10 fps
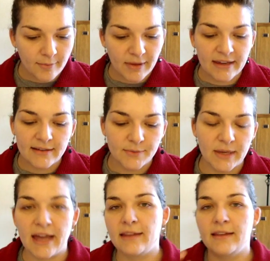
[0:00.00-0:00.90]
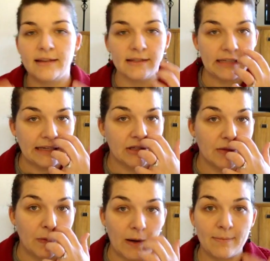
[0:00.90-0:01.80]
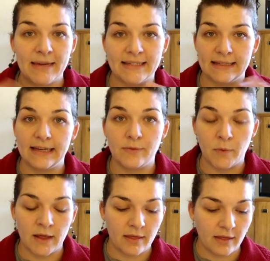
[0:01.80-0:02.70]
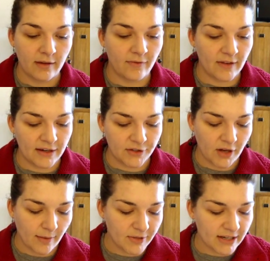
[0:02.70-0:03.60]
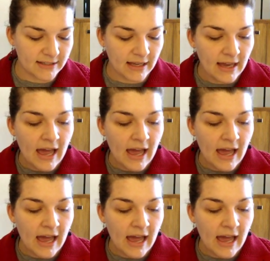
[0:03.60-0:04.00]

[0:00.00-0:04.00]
Because we had the discussion thread mixed in with the finished objects,